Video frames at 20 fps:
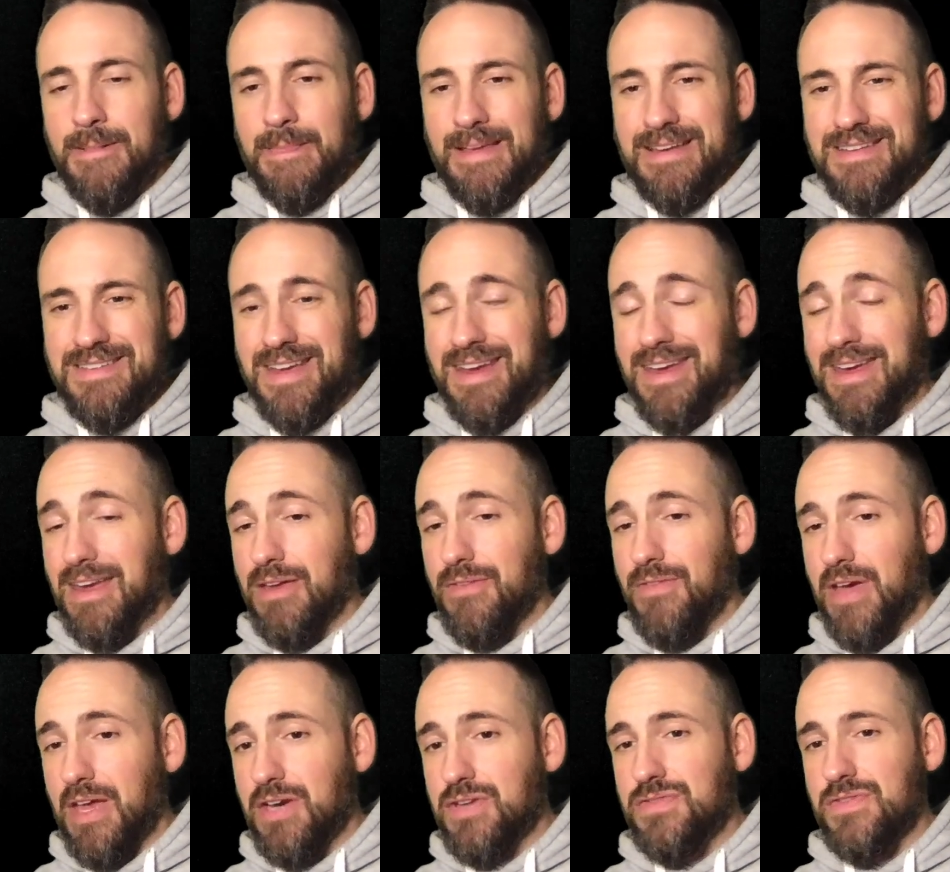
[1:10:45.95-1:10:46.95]
and taking
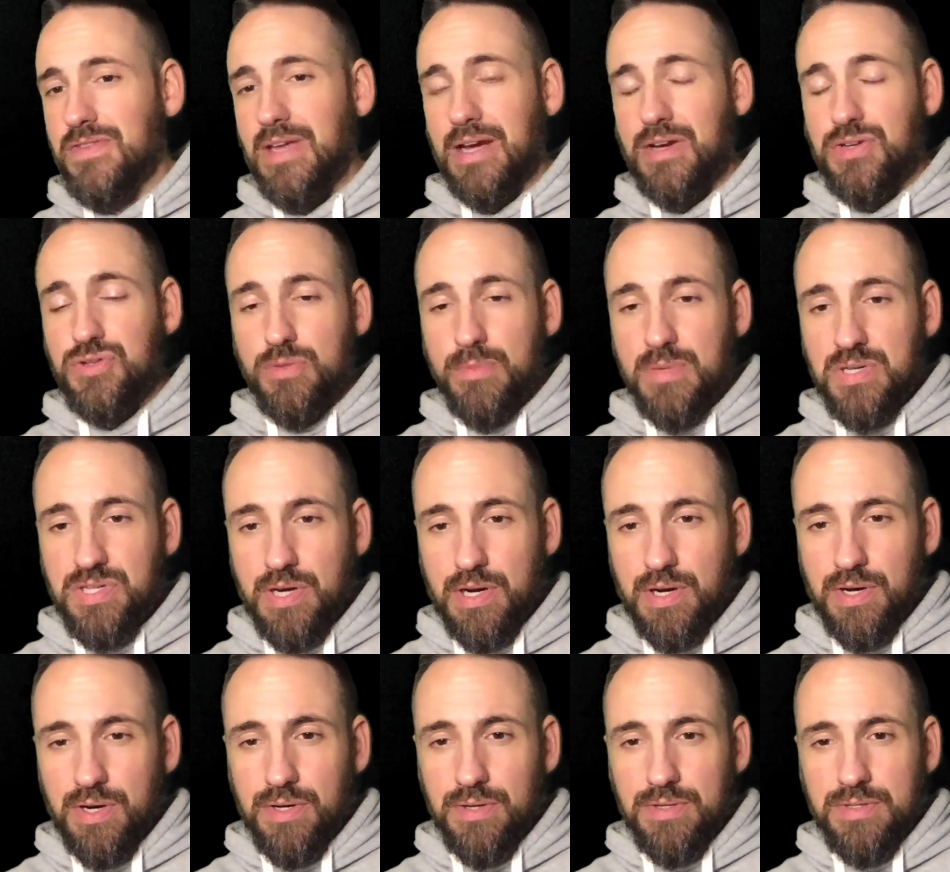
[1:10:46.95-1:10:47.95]
advantage of the extra
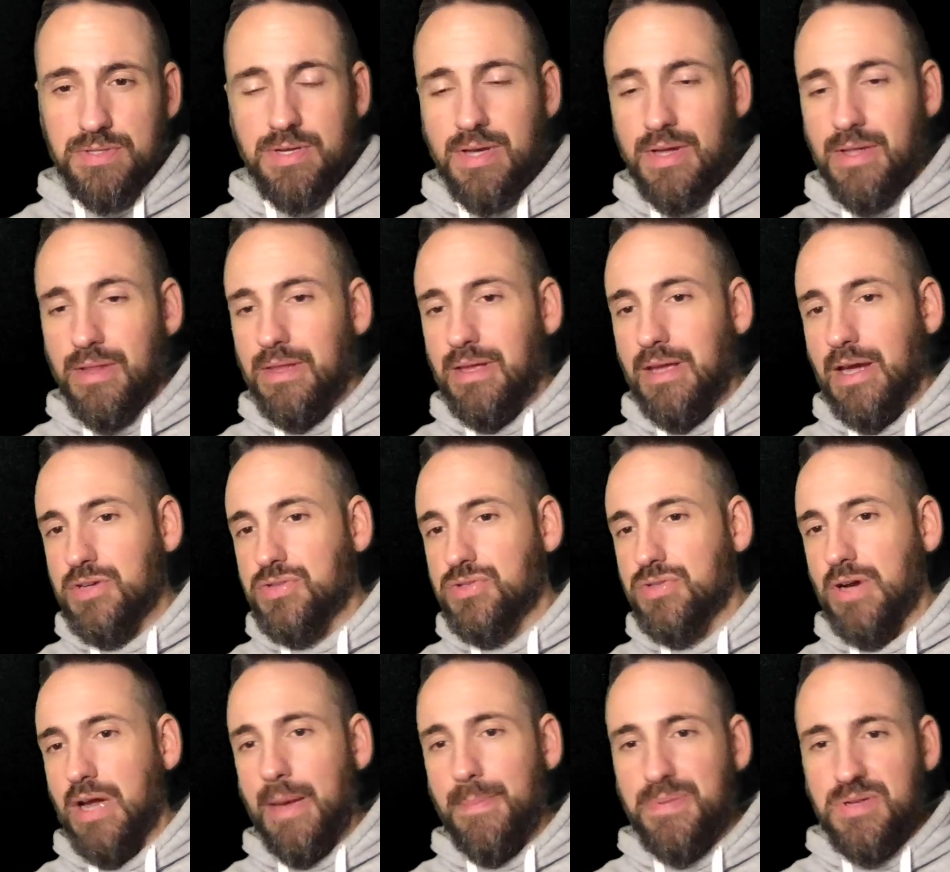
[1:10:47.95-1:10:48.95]
materials, the
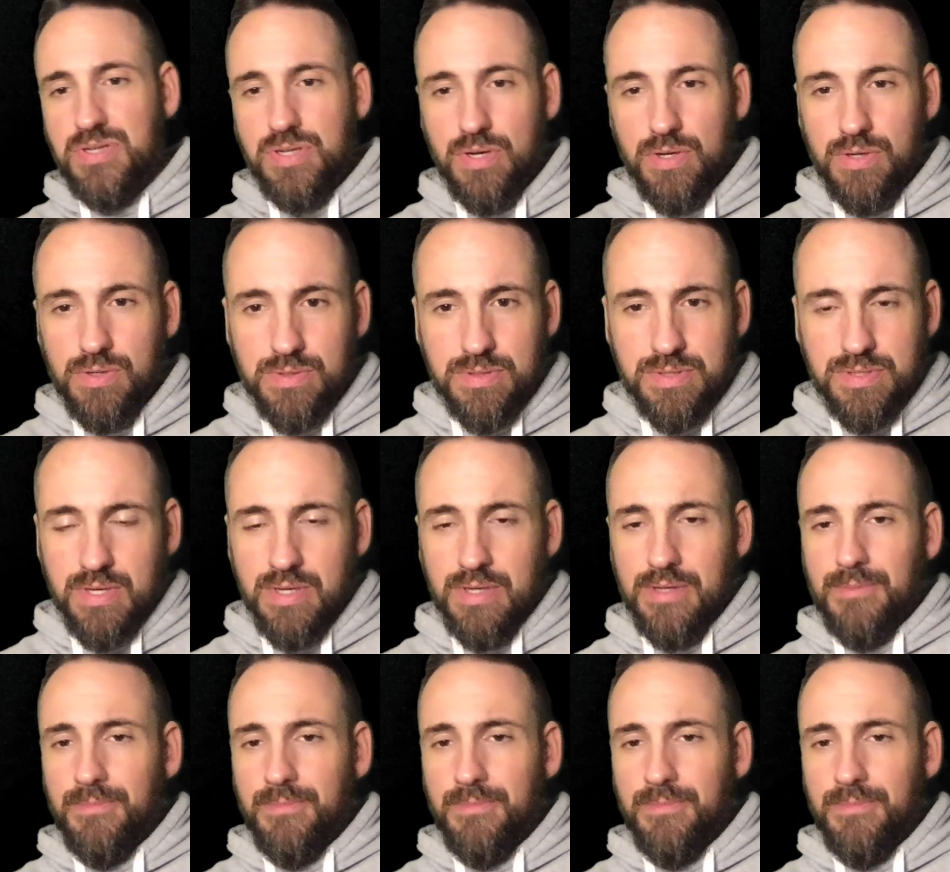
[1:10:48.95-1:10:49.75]
extra episodes,